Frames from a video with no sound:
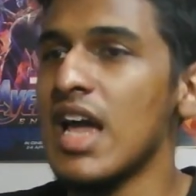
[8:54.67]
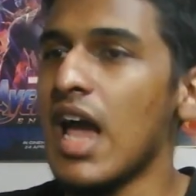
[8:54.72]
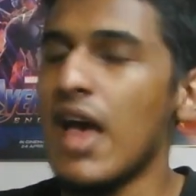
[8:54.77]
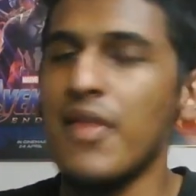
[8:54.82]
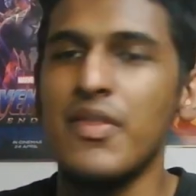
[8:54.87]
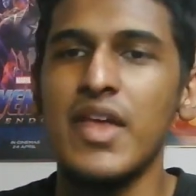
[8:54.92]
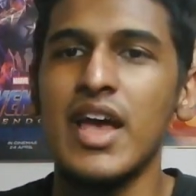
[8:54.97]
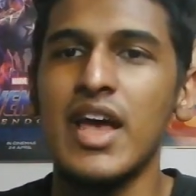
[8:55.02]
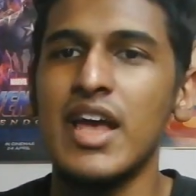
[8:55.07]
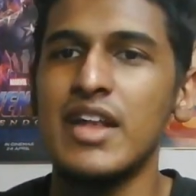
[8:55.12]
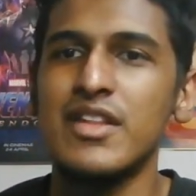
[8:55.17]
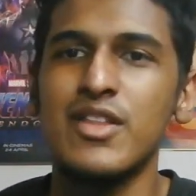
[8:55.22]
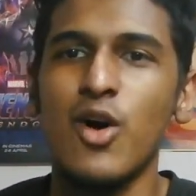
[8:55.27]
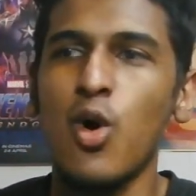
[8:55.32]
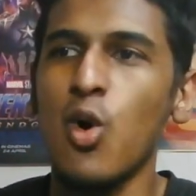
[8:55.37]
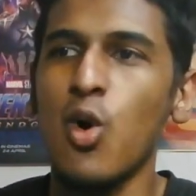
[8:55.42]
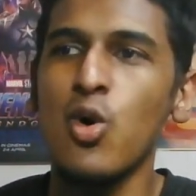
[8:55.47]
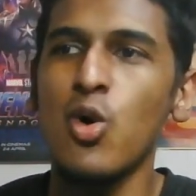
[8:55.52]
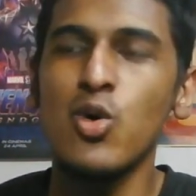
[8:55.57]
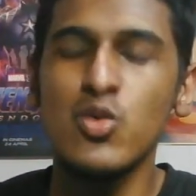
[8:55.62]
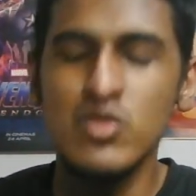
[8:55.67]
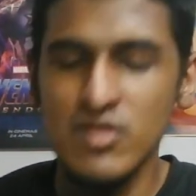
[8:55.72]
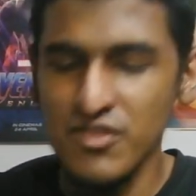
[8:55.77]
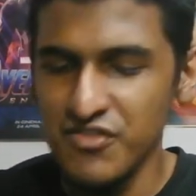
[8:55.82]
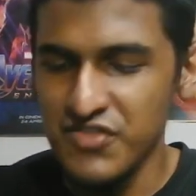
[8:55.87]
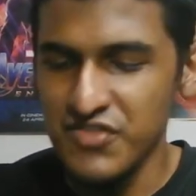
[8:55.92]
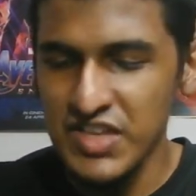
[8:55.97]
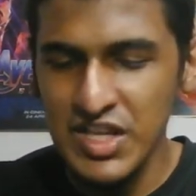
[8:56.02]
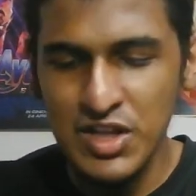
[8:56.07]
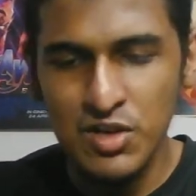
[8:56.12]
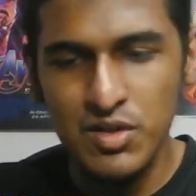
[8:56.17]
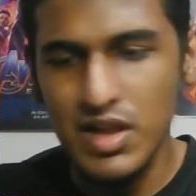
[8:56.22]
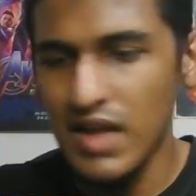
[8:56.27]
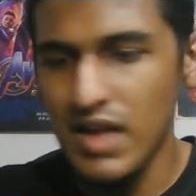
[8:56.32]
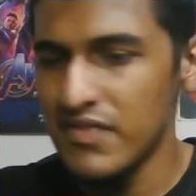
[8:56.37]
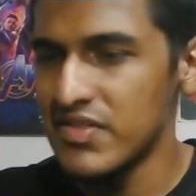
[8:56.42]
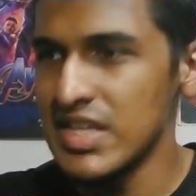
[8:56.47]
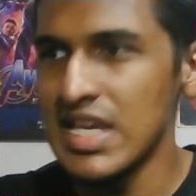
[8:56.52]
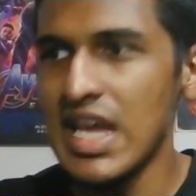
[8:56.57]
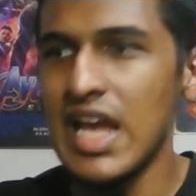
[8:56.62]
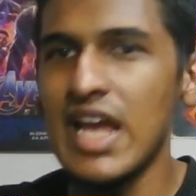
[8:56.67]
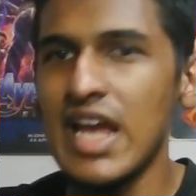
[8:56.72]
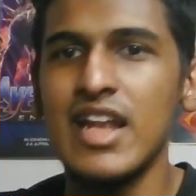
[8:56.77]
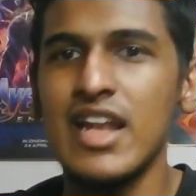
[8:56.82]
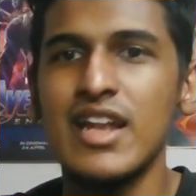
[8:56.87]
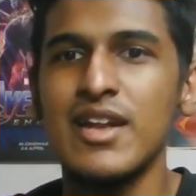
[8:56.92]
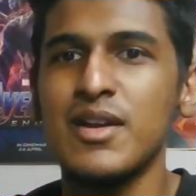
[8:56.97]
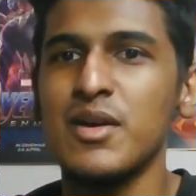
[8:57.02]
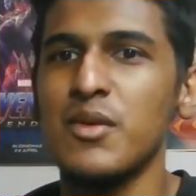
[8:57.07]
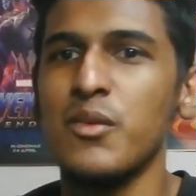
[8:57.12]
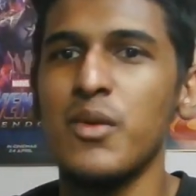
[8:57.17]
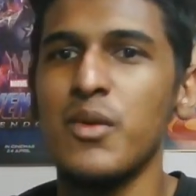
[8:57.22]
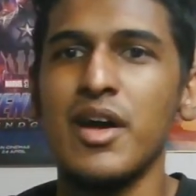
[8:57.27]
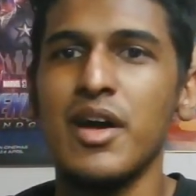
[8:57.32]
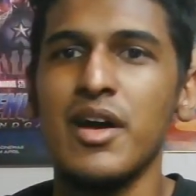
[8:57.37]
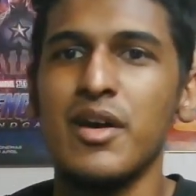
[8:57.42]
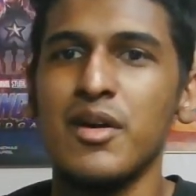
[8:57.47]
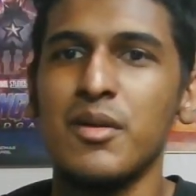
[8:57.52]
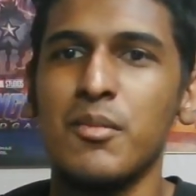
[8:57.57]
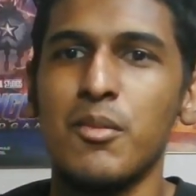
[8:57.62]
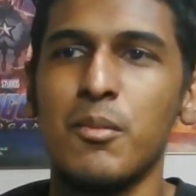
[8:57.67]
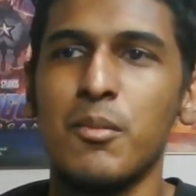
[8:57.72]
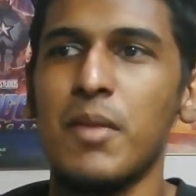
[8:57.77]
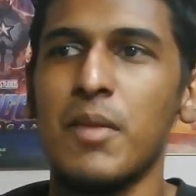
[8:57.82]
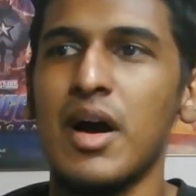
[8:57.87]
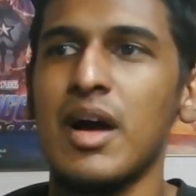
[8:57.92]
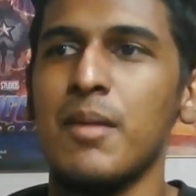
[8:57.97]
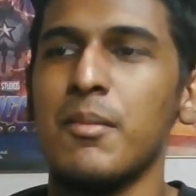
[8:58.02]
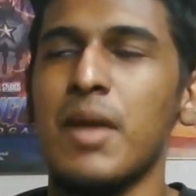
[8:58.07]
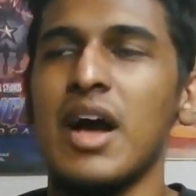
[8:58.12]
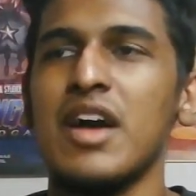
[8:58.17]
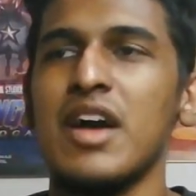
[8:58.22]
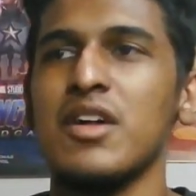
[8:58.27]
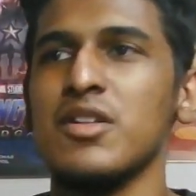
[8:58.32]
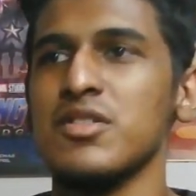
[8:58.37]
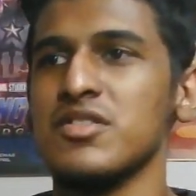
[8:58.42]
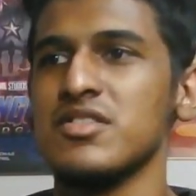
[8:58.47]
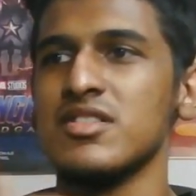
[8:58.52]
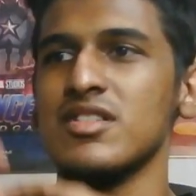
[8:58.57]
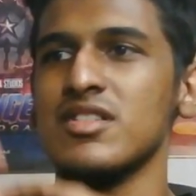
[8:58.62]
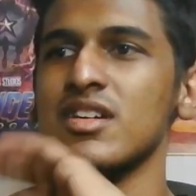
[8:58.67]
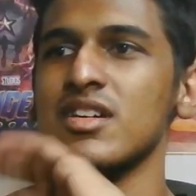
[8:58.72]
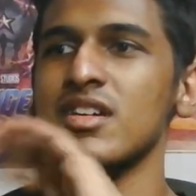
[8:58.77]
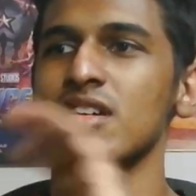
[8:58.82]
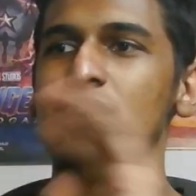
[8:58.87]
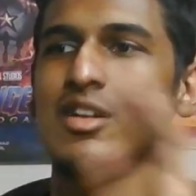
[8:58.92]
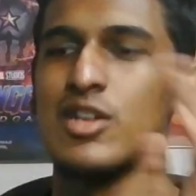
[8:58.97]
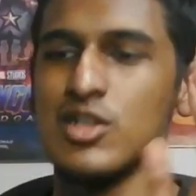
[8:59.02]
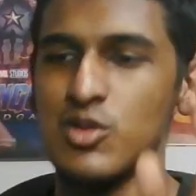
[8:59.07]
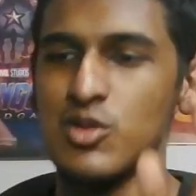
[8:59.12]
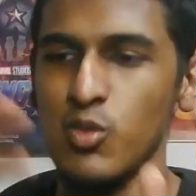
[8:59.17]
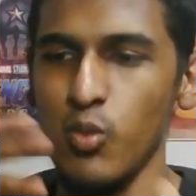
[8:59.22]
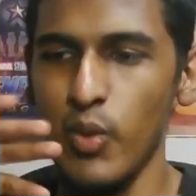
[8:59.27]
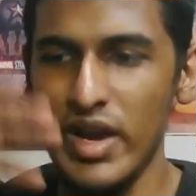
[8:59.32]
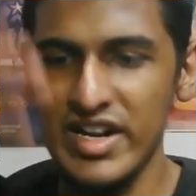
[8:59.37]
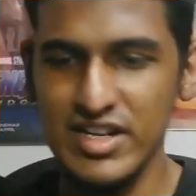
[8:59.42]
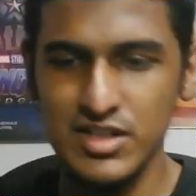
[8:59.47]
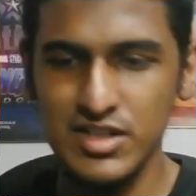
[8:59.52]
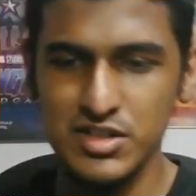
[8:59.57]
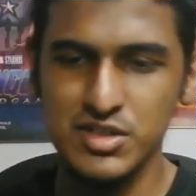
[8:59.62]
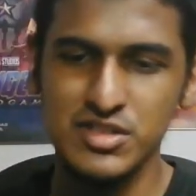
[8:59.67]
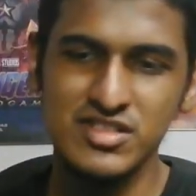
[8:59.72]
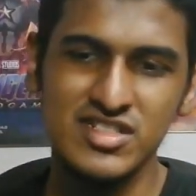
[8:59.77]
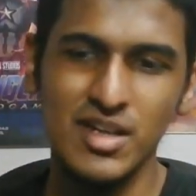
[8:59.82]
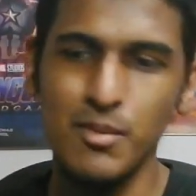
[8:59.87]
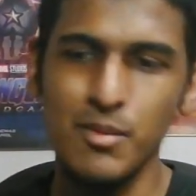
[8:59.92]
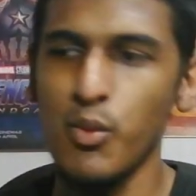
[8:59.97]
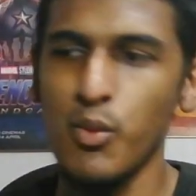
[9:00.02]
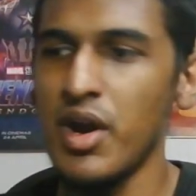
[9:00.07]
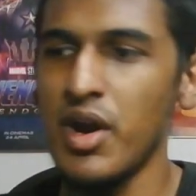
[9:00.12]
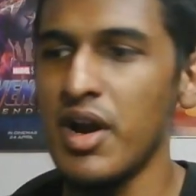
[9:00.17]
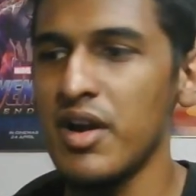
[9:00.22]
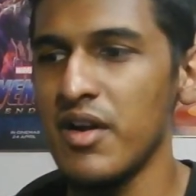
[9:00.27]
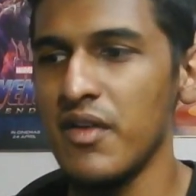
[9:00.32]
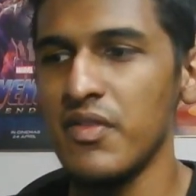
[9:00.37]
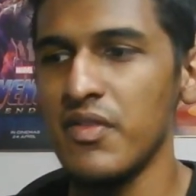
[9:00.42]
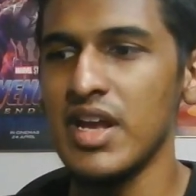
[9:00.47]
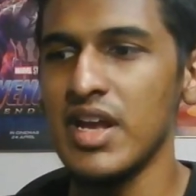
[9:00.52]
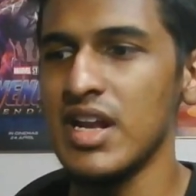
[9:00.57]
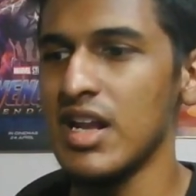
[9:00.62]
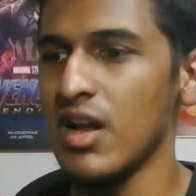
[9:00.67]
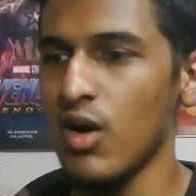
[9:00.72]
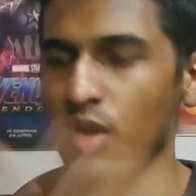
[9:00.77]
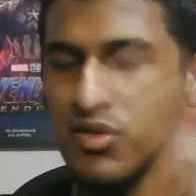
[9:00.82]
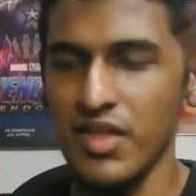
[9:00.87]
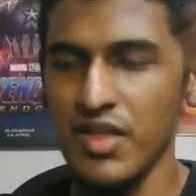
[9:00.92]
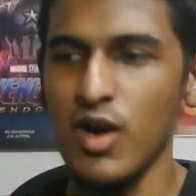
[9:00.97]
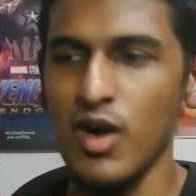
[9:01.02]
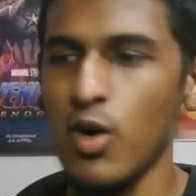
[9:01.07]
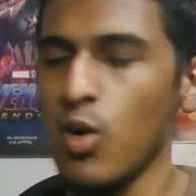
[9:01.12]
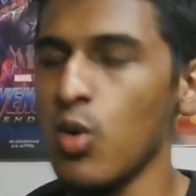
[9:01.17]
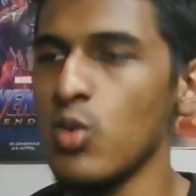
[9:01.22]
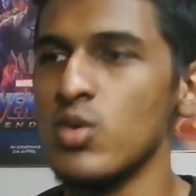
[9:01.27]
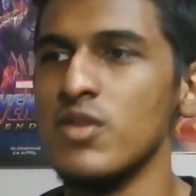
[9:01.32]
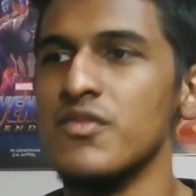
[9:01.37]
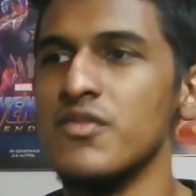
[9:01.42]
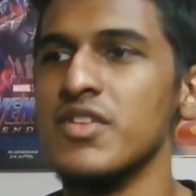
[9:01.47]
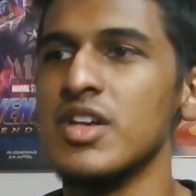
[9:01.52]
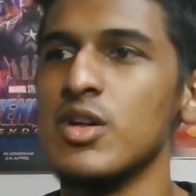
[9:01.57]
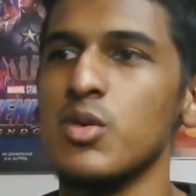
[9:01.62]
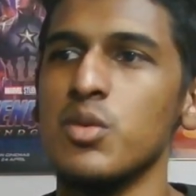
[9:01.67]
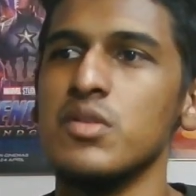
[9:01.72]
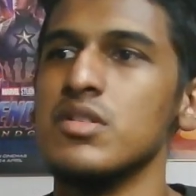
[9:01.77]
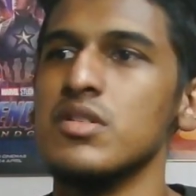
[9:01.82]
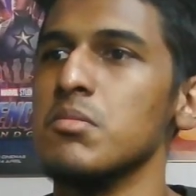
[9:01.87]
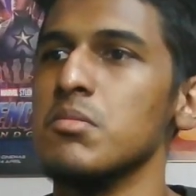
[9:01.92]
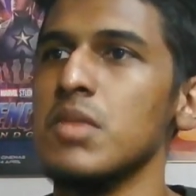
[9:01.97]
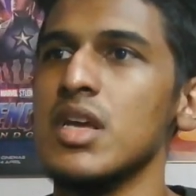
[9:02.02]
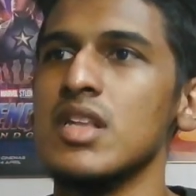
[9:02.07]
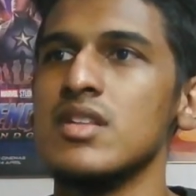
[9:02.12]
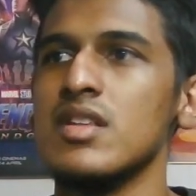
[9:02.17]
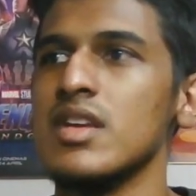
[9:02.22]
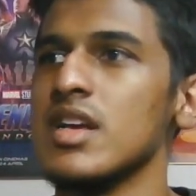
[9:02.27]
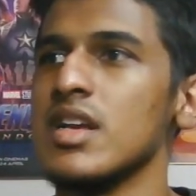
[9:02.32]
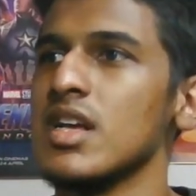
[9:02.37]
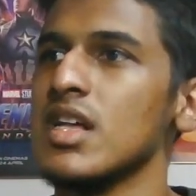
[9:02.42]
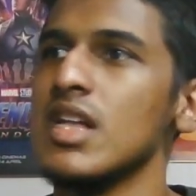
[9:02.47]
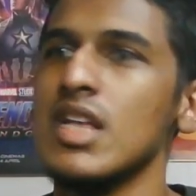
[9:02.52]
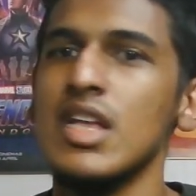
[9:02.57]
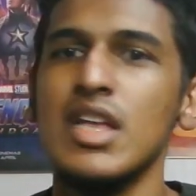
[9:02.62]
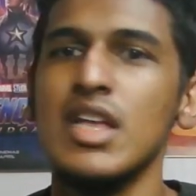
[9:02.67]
And then the whole reveal at the end where Miles went somewhere, and then that whole reveal was amazing.